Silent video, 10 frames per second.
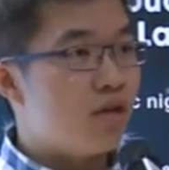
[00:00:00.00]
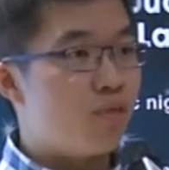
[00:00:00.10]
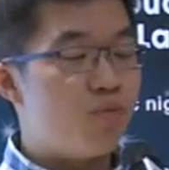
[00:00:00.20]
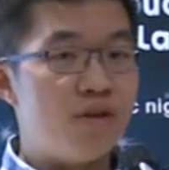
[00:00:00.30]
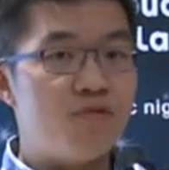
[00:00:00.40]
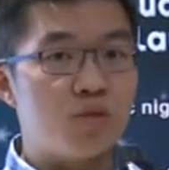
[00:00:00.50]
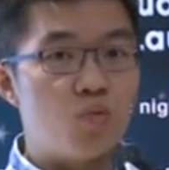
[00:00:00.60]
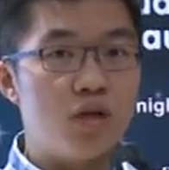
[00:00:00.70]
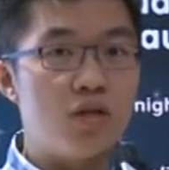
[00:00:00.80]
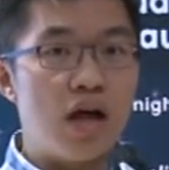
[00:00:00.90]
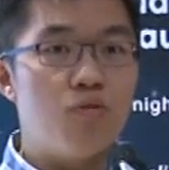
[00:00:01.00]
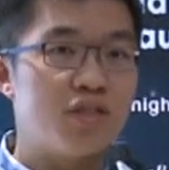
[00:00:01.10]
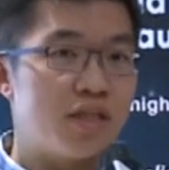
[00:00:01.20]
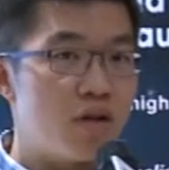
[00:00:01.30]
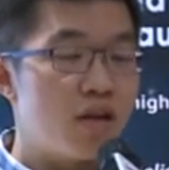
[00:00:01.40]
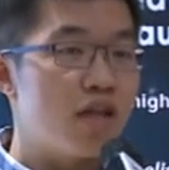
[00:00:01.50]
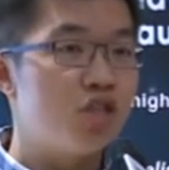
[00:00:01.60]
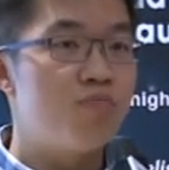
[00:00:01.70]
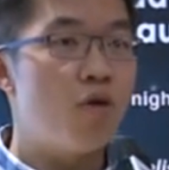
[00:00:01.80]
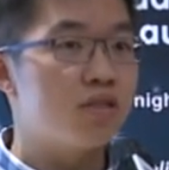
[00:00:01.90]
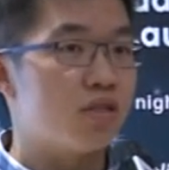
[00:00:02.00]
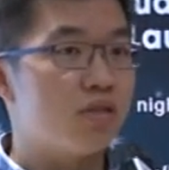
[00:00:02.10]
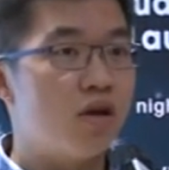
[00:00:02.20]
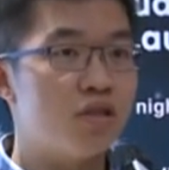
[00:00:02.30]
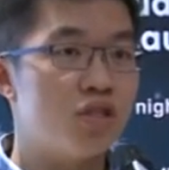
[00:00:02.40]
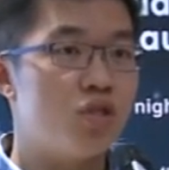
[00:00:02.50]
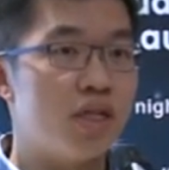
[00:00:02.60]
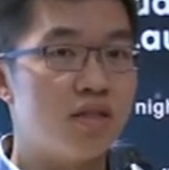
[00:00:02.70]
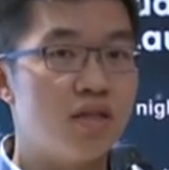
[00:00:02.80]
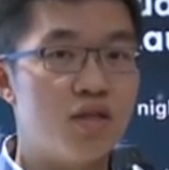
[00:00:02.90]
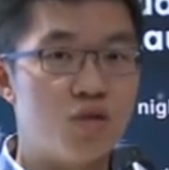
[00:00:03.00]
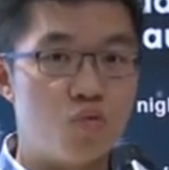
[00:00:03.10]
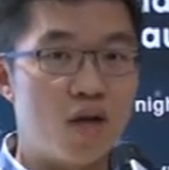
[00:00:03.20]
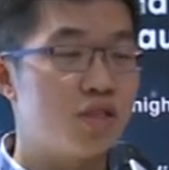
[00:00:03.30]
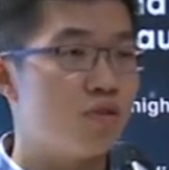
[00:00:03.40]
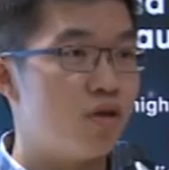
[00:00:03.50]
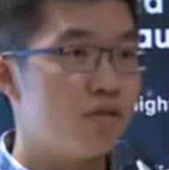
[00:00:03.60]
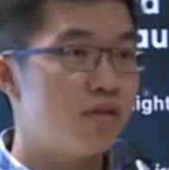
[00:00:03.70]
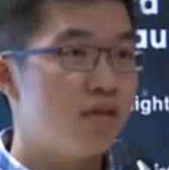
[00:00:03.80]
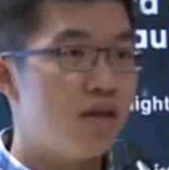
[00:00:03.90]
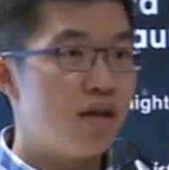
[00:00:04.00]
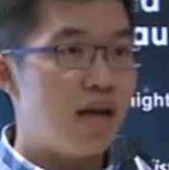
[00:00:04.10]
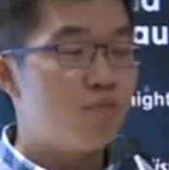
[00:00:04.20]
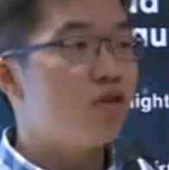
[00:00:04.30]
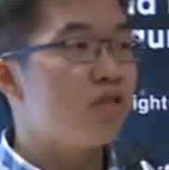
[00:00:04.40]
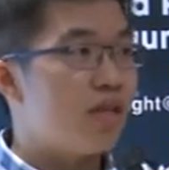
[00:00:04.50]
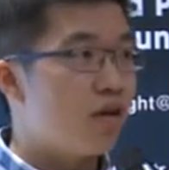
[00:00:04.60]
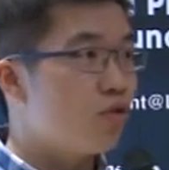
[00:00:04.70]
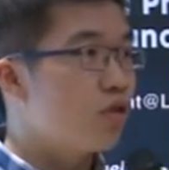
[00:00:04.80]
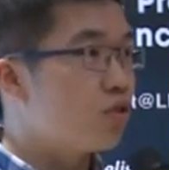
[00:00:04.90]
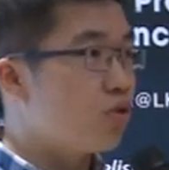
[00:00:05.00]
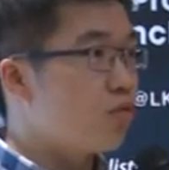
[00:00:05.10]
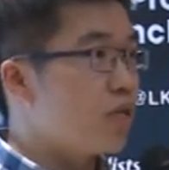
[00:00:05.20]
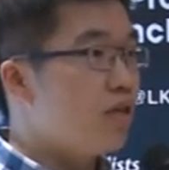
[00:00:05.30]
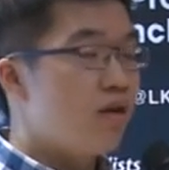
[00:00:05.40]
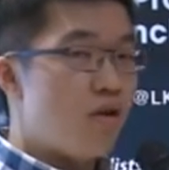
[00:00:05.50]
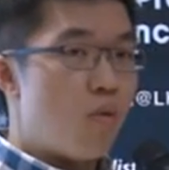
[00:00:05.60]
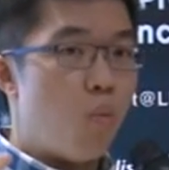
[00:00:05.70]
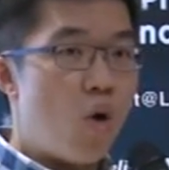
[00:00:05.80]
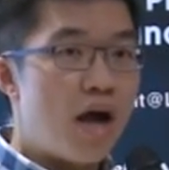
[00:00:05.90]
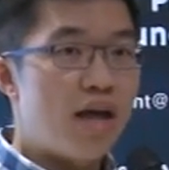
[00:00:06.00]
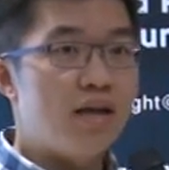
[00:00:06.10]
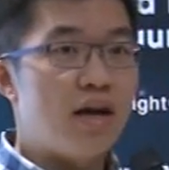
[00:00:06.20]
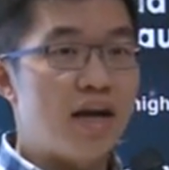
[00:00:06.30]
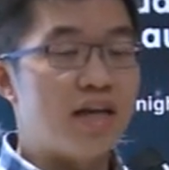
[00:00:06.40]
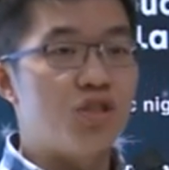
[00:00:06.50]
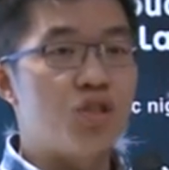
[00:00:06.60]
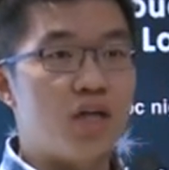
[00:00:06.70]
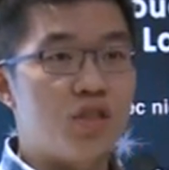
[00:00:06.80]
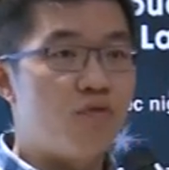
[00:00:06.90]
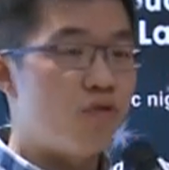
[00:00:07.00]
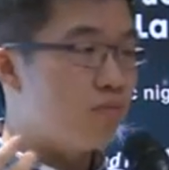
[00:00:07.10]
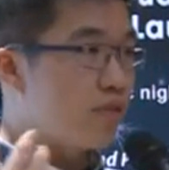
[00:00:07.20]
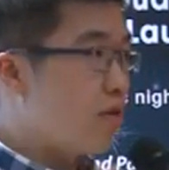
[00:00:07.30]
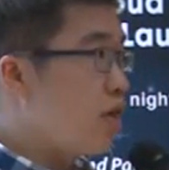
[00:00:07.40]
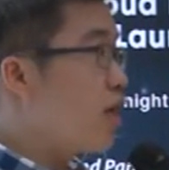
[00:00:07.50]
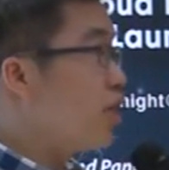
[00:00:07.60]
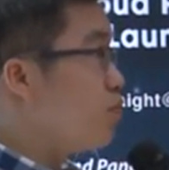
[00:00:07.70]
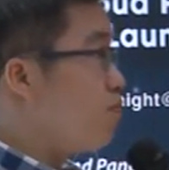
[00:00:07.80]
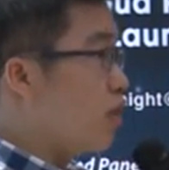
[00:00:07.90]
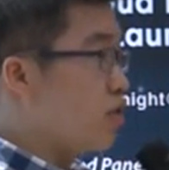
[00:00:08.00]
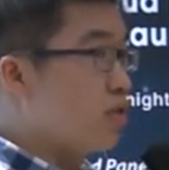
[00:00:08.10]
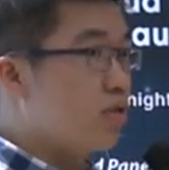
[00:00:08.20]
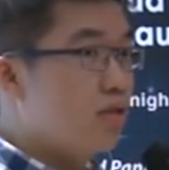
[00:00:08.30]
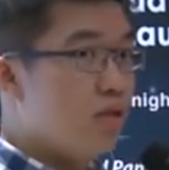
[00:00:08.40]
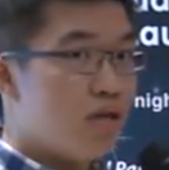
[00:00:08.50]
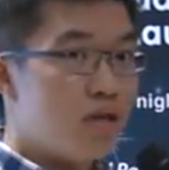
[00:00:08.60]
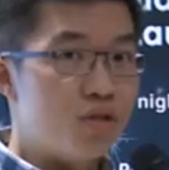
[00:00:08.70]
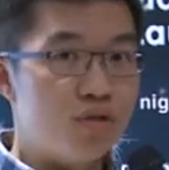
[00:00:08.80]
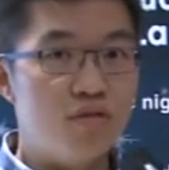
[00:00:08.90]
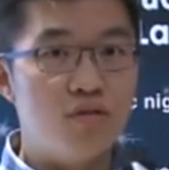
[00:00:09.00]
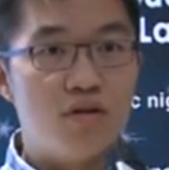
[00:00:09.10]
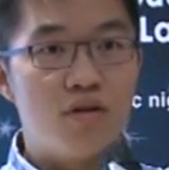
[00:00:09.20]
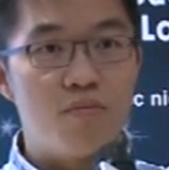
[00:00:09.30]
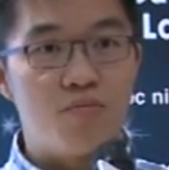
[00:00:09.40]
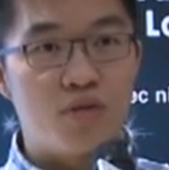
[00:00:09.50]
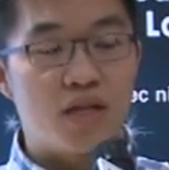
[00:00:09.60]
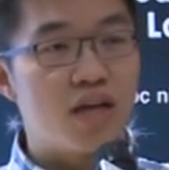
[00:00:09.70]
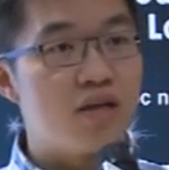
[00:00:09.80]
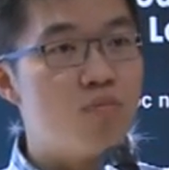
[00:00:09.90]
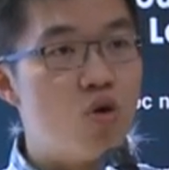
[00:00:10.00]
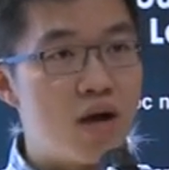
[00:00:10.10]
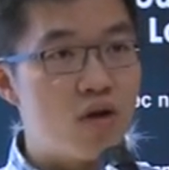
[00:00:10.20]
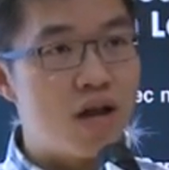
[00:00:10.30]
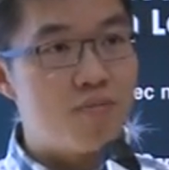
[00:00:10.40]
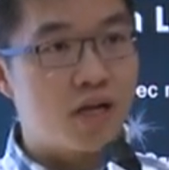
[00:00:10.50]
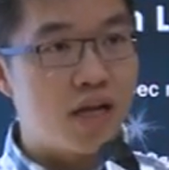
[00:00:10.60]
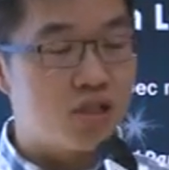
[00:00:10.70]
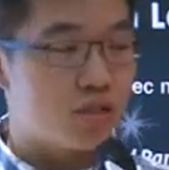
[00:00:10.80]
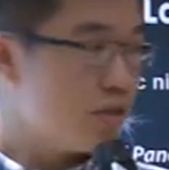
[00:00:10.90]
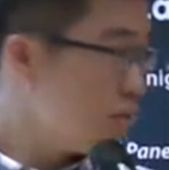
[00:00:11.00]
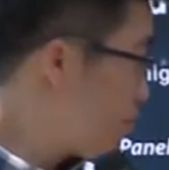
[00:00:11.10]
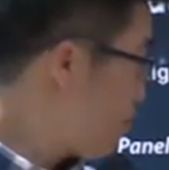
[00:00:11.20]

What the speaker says: The previous one, I was selling lunch boxes on the street to restaurants. I'm going to tell you the story why I can change from selling lunch boxes to building a mobile application.